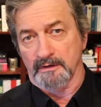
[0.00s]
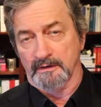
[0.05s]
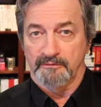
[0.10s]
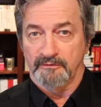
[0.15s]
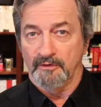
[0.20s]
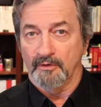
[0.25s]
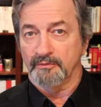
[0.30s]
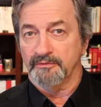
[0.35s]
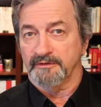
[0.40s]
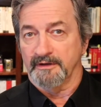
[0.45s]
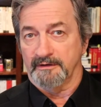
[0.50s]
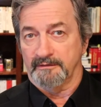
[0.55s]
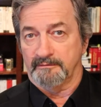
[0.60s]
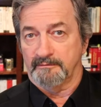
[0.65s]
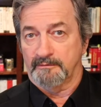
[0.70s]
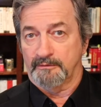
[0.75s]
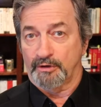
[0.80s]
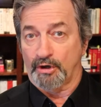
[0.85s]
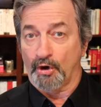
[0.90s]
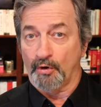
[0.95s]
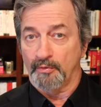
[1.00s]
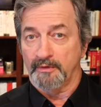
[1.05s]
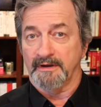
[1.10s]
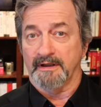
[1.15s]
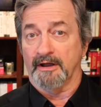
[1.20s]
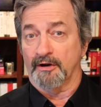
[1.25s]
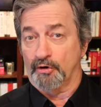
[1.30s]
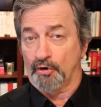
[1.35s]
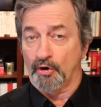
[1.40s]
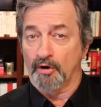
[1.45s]
Note that coding
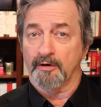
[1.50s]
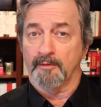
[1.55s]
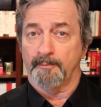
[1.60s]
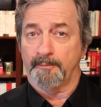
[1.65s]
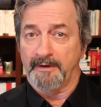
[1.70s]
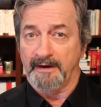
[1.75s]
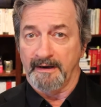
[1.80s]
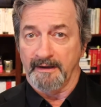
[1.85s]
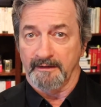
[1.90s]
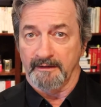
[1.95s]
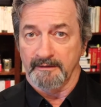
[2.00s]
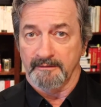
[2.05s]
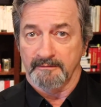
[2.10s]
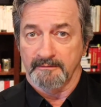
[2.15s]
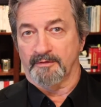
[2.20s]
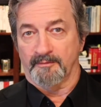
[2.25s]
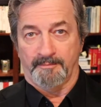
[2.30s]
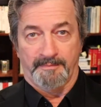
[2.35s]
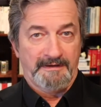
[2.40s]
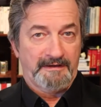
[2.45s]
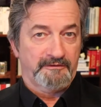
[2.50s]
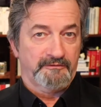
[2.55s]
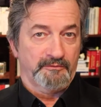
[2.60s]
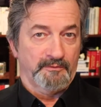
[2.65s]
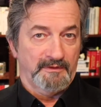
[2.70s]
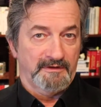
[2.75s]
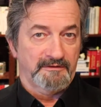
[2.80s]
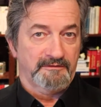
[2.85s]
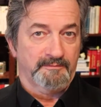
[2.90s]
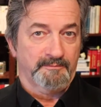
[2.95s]
on autopilot
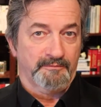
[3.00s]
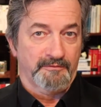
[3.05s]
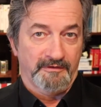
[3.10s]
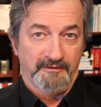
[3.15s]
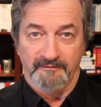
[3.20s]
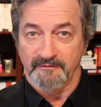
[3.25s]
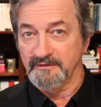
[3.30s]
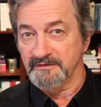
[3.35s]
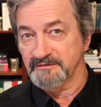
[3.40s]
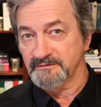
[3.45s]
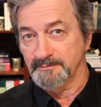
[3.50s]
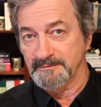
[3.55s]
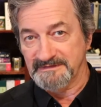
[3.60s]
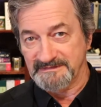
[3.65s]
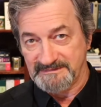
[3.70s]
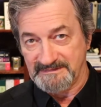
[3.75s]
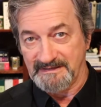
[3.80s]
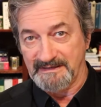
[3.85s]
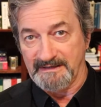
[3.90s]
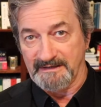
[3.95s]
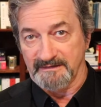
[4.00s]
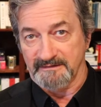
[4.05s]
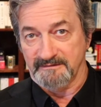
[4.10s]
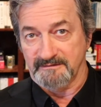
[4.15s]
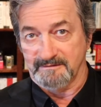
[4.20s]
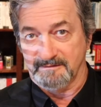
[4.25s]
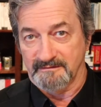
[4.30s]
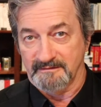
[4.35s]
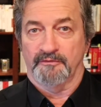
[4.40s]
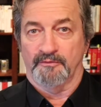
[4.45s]
perpetuates previous
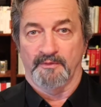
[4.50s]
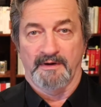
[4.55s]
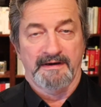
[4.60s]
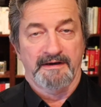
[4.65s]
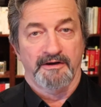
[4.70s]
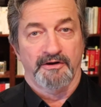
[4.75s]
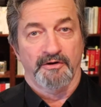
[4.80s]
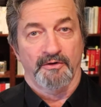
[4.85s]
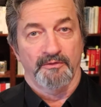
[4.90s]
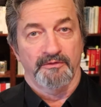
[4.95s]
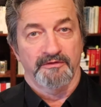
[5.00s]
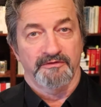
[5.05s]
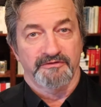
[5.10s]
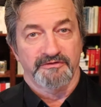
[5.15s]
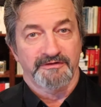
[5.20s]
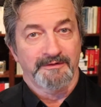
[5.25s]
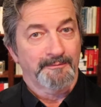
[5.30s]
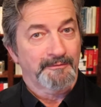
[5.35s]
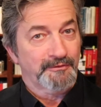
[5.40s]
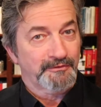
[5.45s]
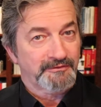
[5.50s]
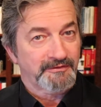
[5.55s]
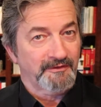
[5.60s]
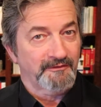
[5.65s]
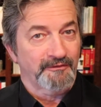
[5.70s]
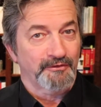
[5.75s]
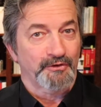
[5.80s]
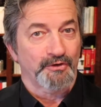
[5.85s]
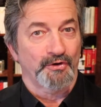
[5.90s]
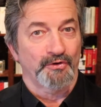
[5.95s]
mistakes. If you're writing code that's similar to
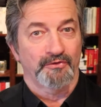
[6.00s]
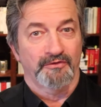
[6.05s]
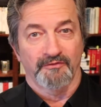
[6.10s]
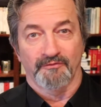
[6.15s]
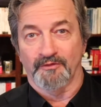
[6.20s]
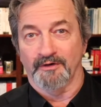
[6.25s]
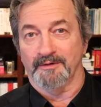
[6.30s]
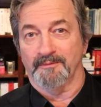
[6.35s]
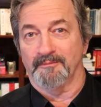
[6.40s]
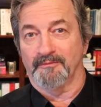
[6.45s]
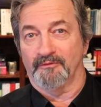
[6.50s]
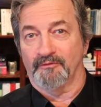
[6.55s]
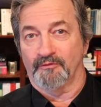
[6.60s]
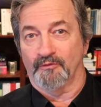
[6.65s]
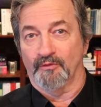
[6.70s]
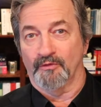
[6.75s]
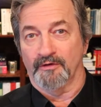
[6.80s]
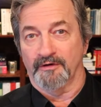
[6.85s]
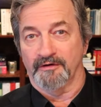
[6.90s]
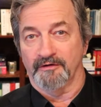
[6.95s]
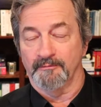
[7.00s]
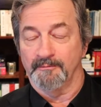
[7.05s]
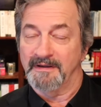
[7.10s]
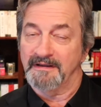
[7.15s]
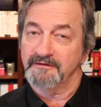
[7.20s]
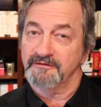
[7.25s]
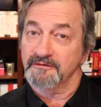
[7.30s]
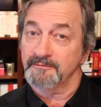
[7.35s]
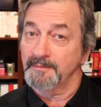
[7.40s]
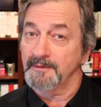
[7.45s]
other code you've written before, you may
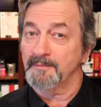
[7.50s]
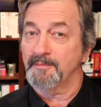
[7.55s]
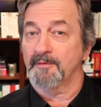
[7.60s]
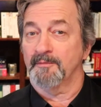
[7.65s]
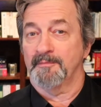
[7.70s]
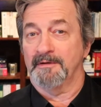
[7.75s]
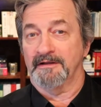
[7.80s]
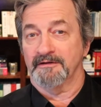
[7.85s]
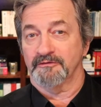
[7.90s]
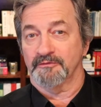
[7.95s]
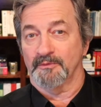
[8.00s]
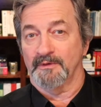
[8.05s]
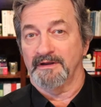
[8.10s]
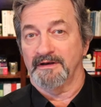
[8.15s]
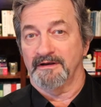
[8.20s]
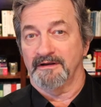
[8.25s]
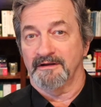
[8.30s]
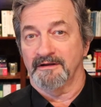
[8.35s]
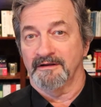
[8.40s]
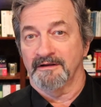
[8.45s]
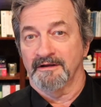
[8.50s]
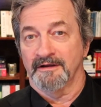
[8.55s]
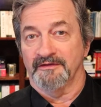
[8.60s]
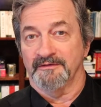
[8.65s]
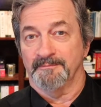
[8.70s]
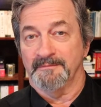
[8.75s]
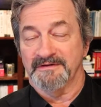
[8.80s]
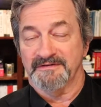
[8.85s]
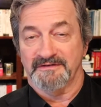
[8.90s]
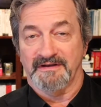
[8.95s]
just be perpetuating the
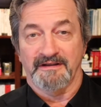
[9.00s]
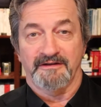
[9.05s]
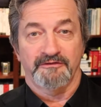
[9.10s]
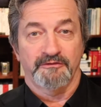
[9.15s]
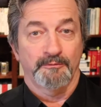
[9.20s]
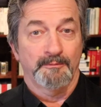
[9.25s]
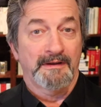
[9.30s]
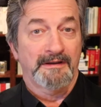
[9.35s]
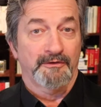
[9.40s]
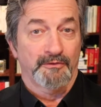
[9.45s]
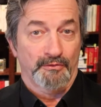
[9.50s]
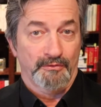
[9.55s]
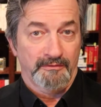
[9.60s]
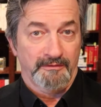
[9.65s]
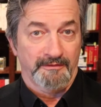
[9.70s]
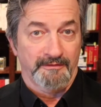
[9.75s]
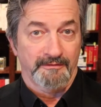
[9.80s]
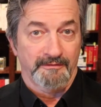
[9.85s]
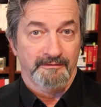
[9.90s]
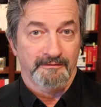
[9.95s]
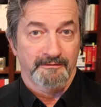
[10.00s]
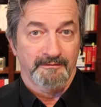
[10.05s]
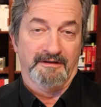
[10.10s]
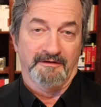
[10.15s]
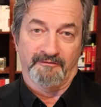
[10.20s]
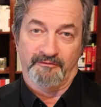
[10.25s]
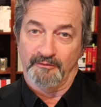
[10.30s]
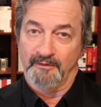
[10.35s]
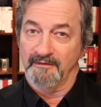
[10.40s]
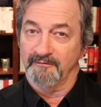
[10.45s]
mistakes you made earlier
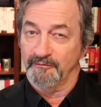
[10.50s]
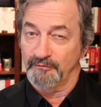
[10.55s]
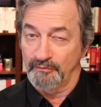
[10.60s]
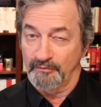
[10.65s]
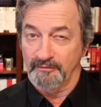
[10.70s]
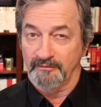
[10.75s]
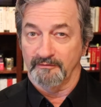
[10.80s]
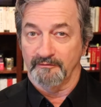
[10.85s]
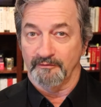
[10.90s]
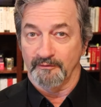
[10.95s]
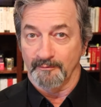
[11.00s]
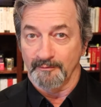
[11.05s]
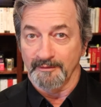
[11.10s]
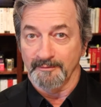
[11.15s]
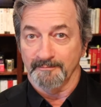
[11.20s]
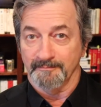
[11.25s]
if you haven't learned from them.